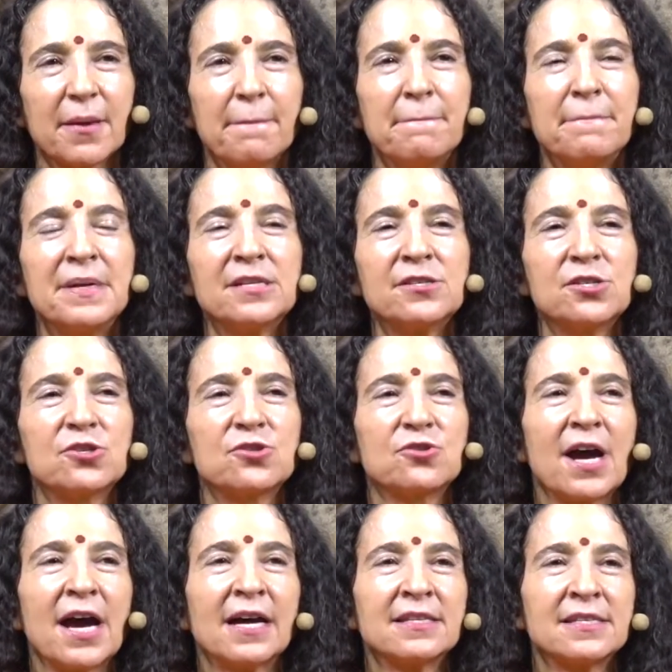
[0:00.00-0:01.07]

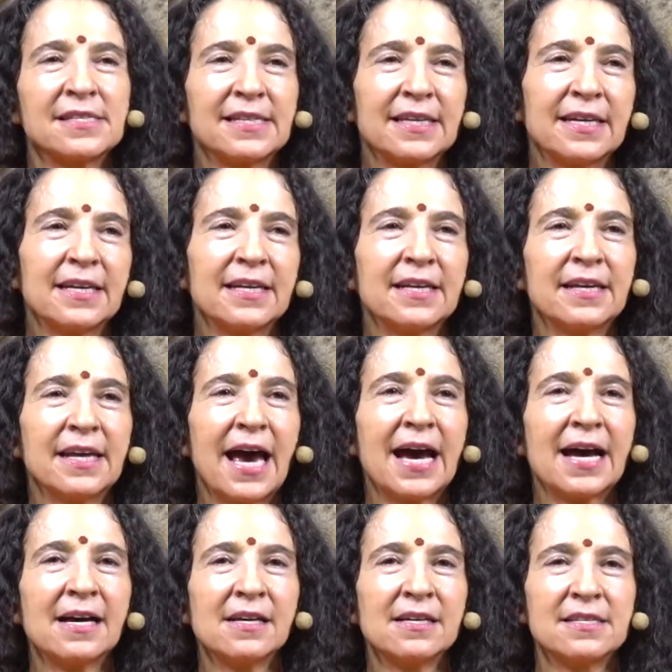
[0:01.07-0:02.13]
mistranslated
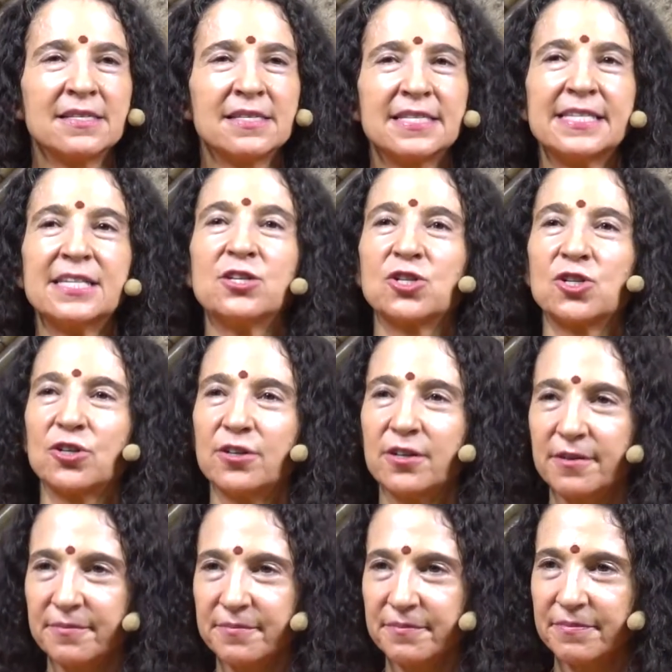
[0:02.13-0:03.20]
as teacher.
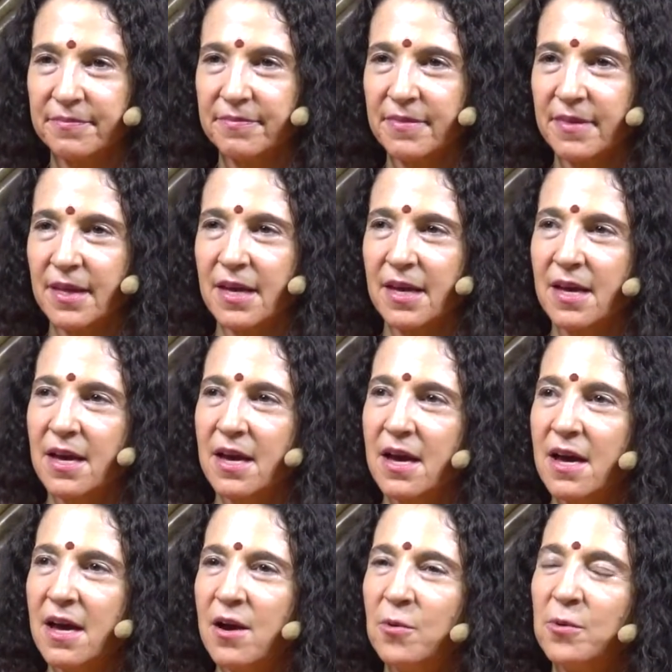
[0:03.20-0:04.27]

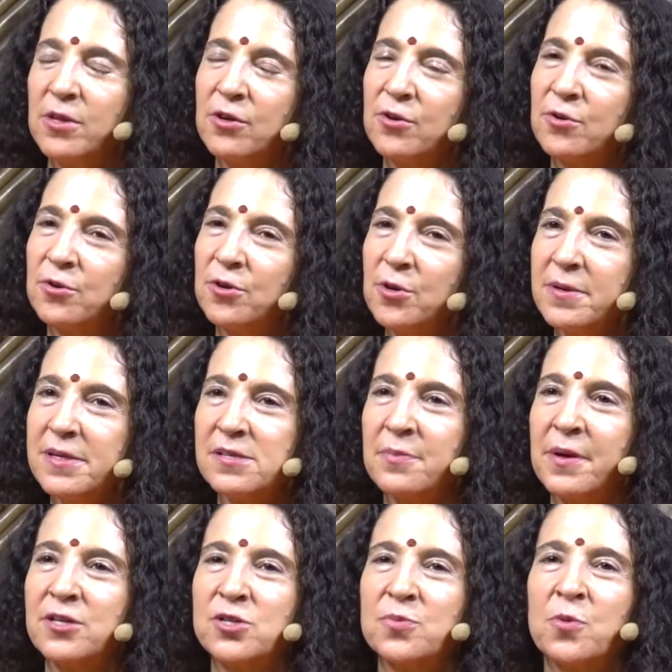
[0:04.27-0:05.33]
Well, a guru is
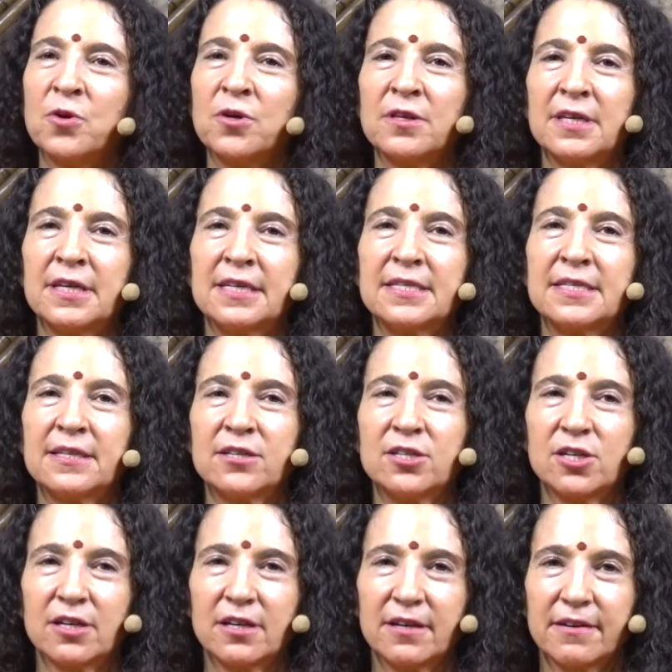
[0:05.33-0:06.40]
much more than a teacher.